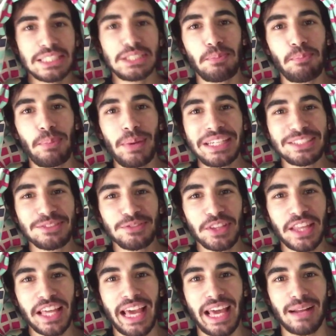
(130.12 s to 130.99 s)
It's best
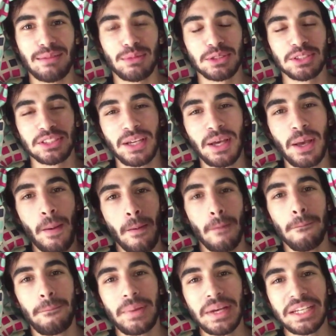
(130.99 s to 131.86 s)
for the animals,
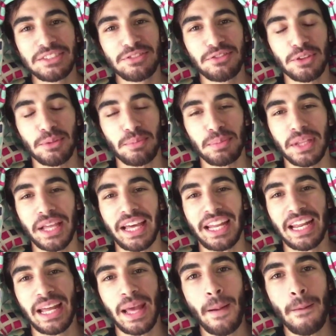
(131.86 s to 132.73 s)
best for the
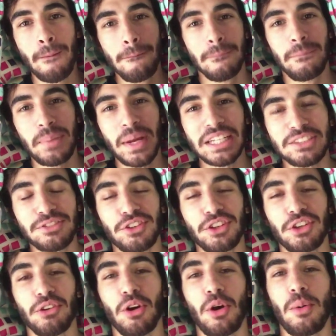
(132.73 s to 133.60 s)
planet, best
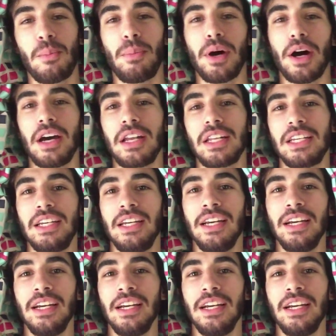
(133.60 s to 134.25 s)
for your own body.